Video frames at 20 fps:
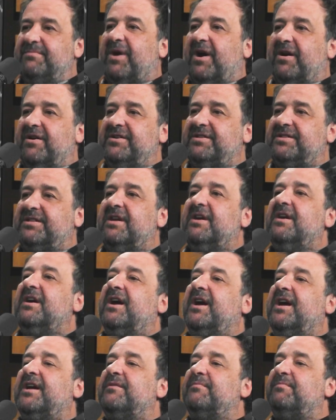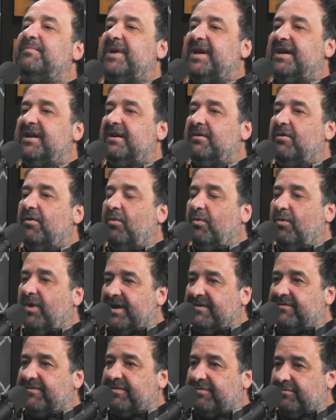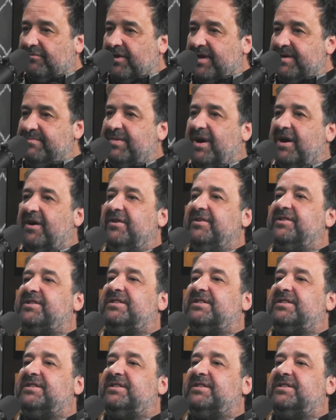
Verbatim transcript: boats he can pick one of three well, boats